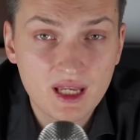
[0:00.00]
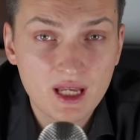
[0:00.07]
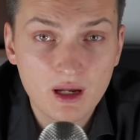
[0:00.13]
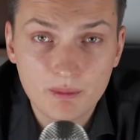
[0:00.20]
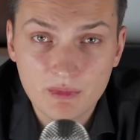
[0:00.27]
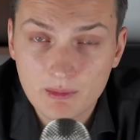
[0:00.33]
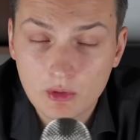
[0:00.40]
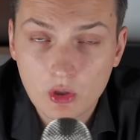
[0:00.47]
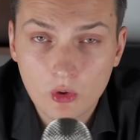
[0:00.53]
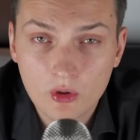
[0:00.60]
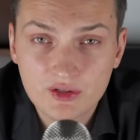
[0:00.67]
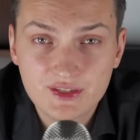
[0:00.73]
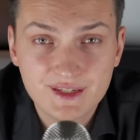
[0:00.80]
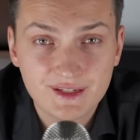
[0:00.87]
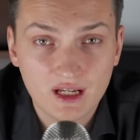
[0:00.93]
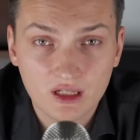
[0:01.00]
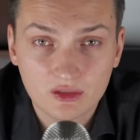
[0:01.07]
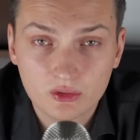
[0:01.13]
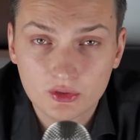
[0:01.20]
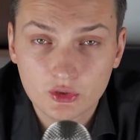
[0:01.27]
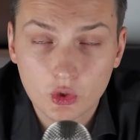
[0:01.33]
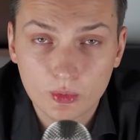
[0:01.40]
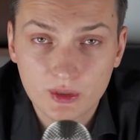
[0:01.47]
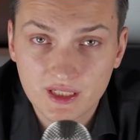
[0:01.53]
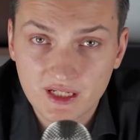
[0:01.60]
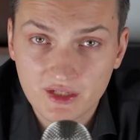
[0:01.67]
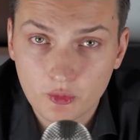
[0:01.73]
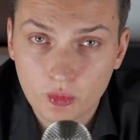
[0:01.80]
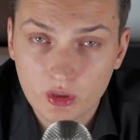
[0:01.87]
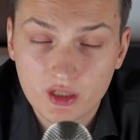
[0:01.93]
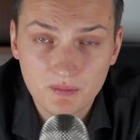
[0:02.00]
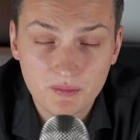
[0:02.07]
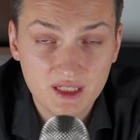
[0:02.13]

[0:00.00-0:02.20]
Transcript: Meme coins are not going anywhere